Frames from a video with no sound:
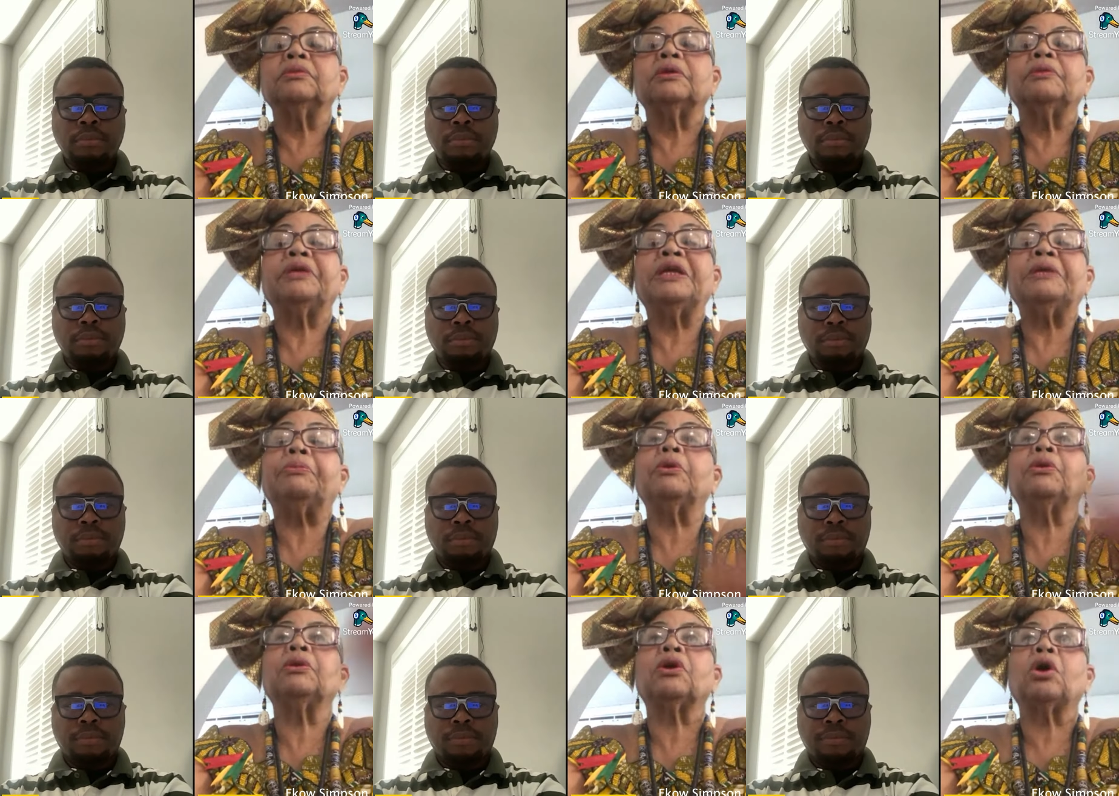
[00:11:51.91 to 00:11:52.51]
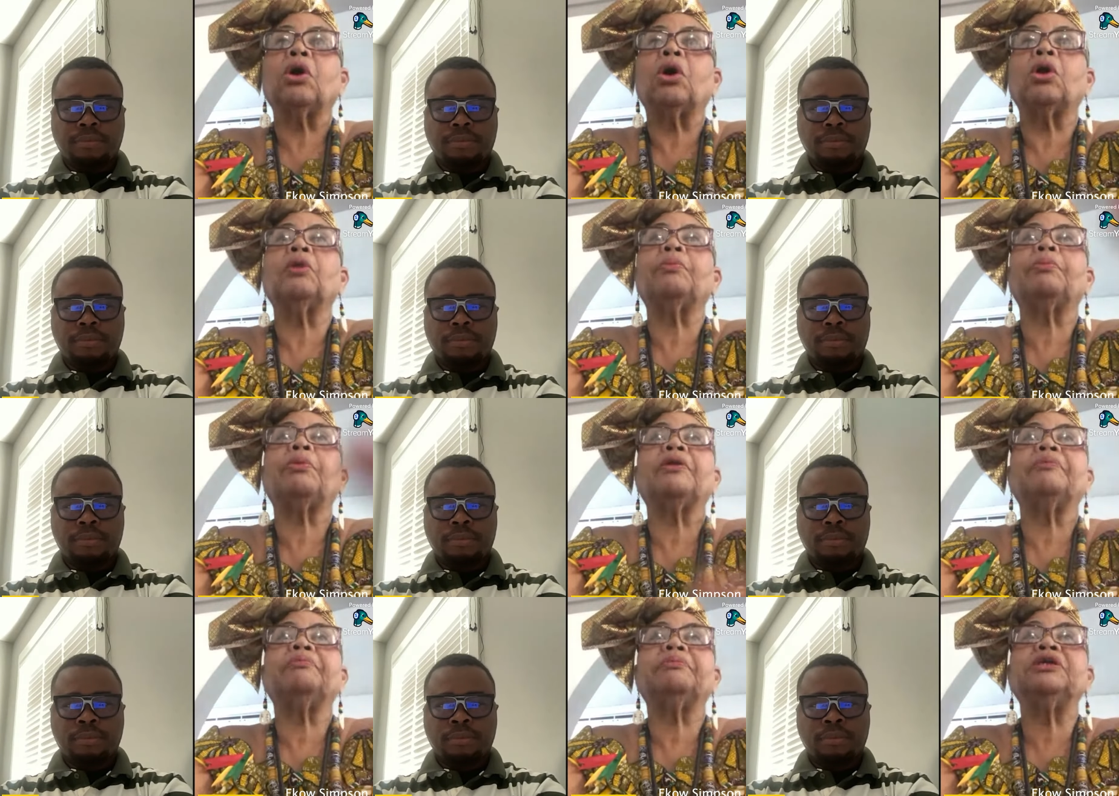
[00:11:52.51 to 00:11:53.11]
Speaker 1: people call
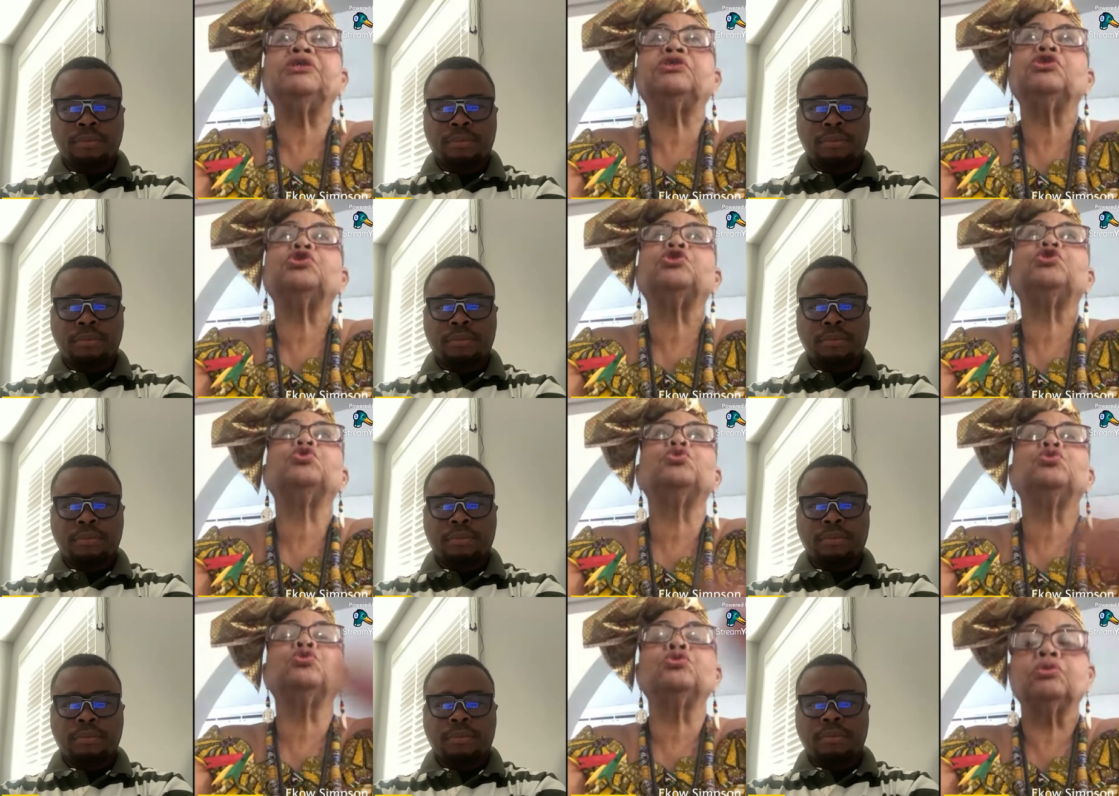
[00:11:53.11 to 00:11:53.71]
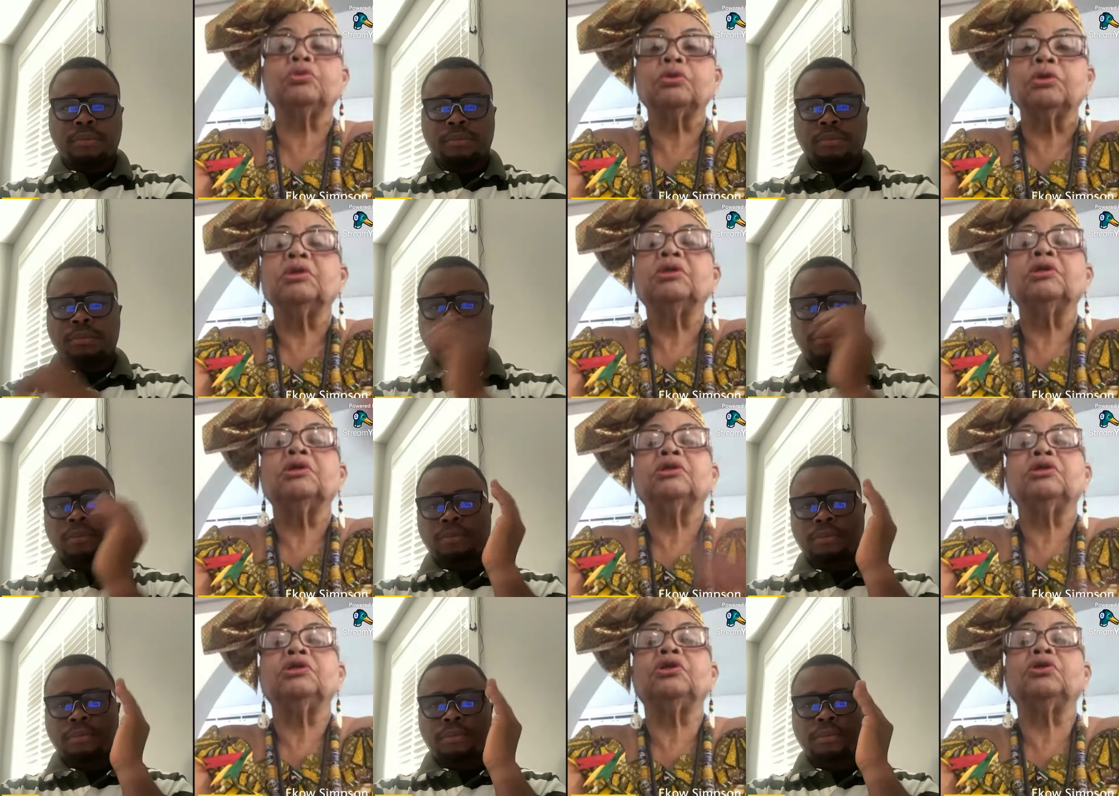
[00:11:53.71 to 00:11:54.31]
upon me to do,
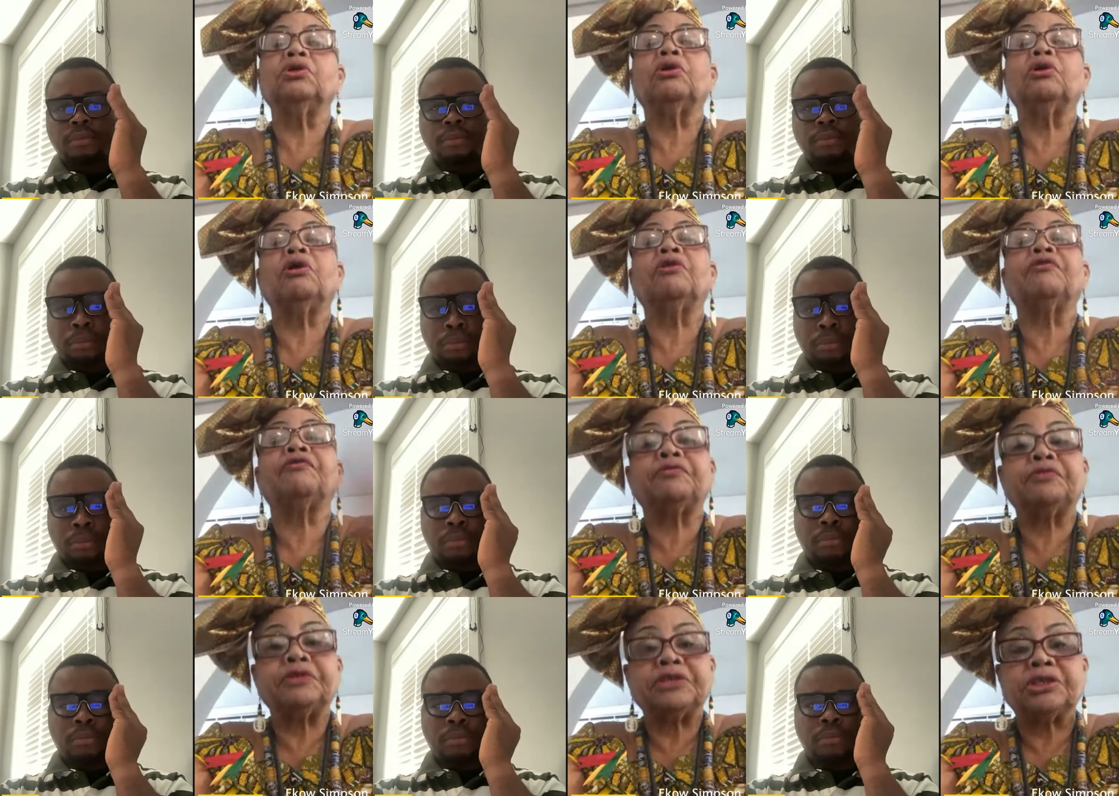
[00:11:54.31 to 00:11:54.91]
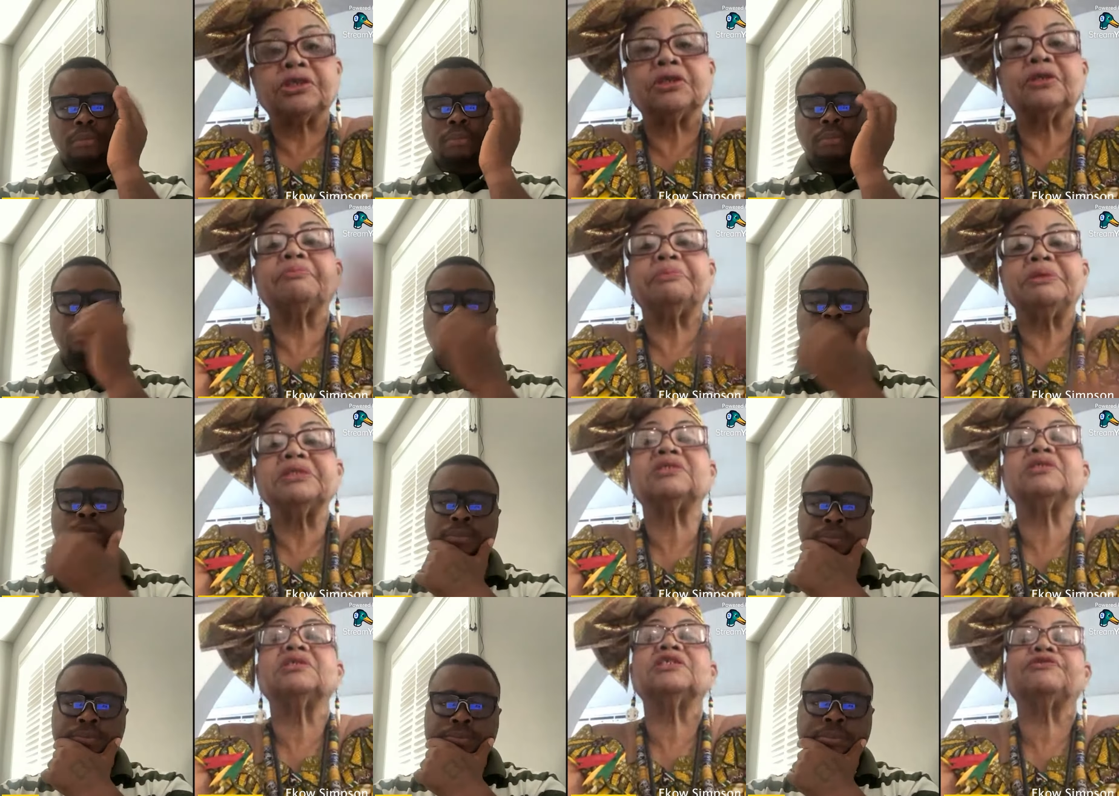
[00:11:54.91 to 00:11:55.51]
you know, official
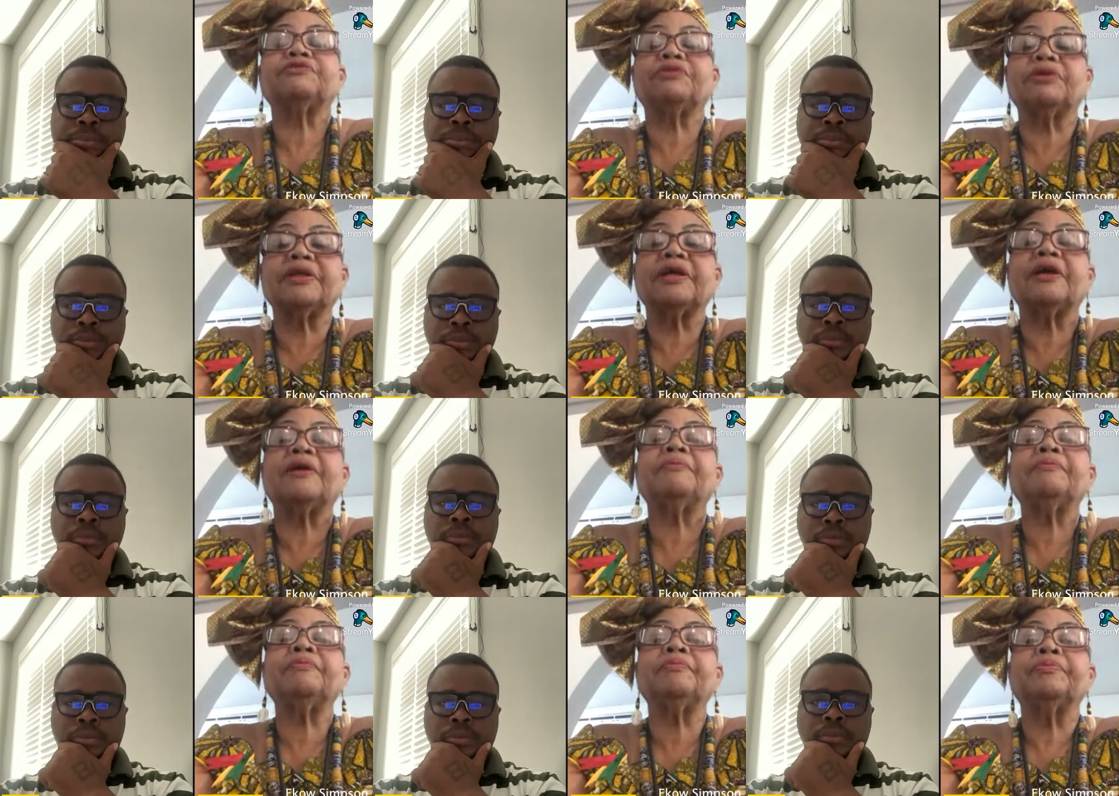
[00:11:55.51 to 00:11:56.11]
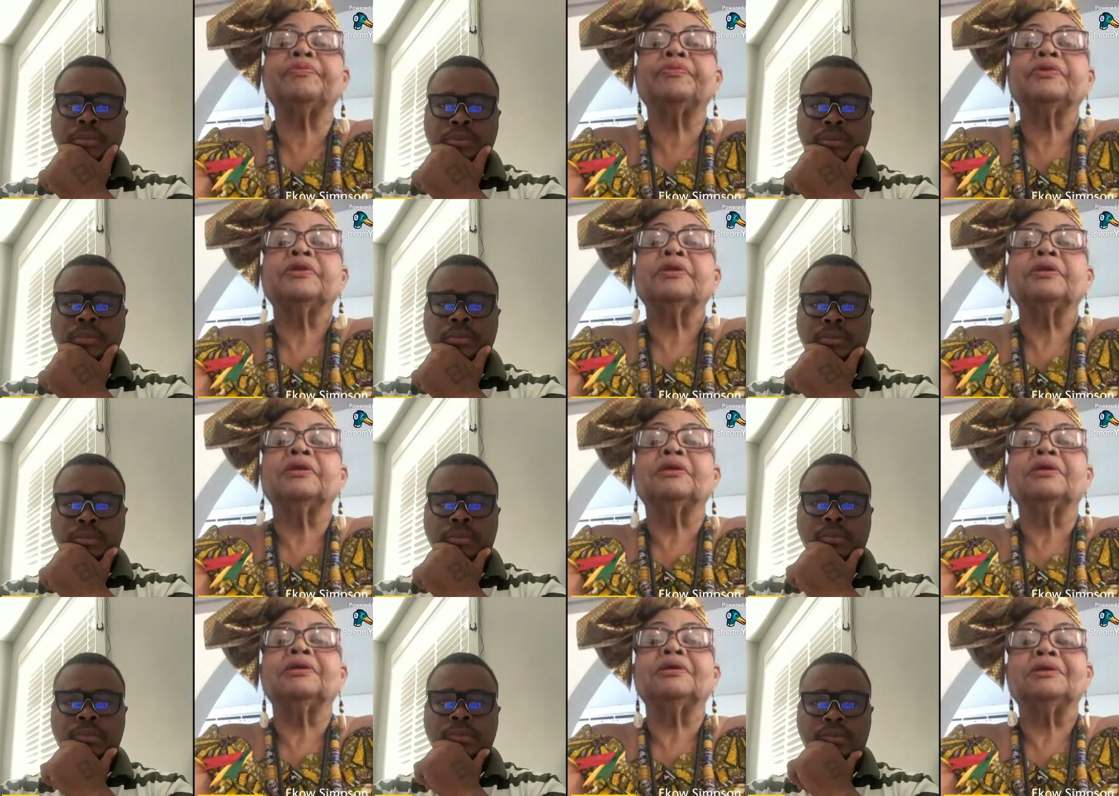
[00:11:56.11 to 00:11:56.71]
business for them.
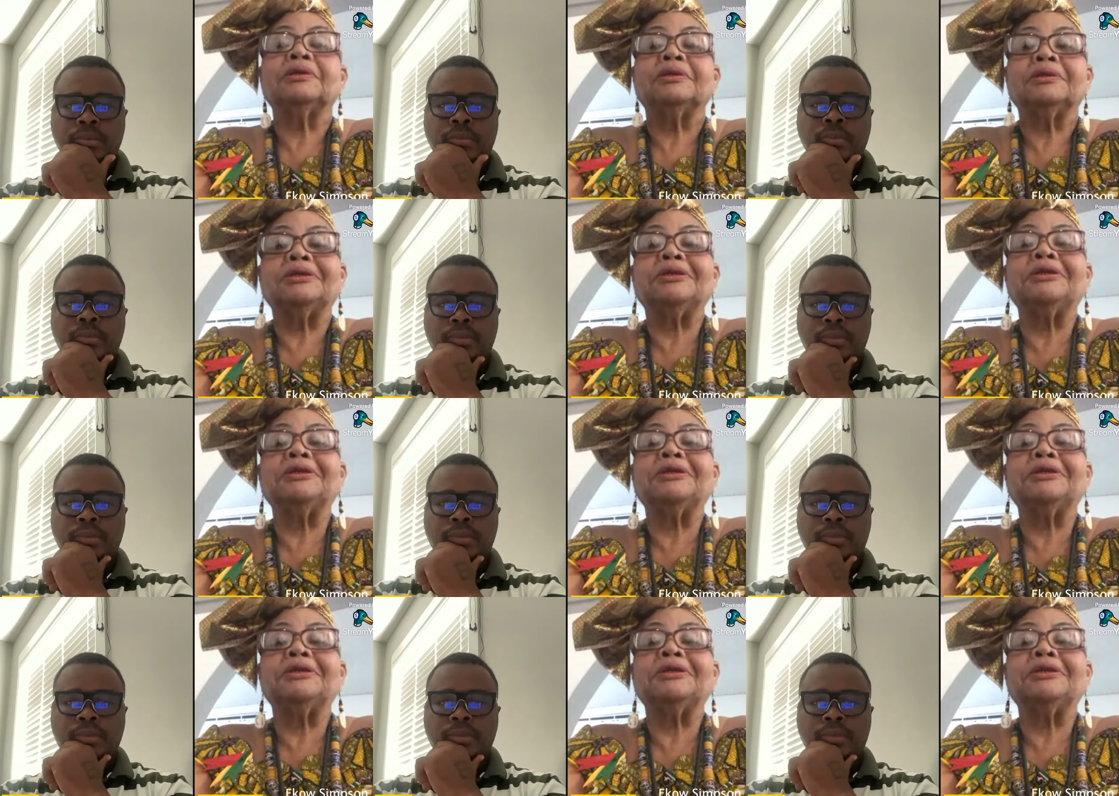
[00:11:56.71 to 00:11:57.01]
Mm-hmm.